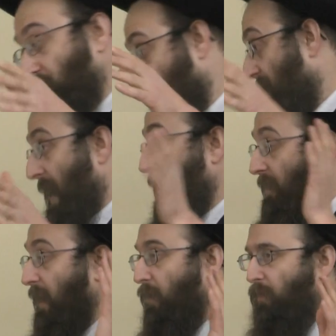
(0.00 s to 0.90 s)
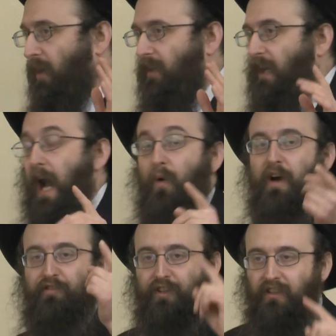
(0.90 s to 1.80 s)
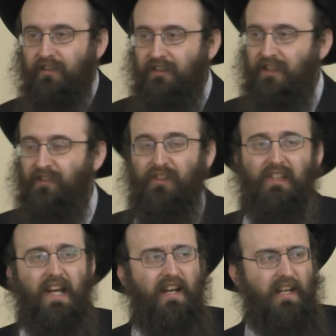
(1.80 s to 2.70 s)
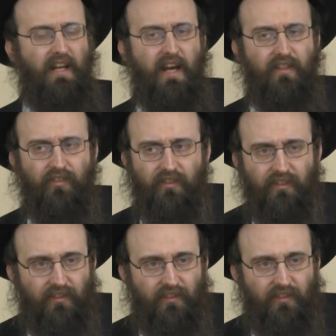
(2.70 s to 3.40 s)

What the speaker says: that could work. However, if it's late at night,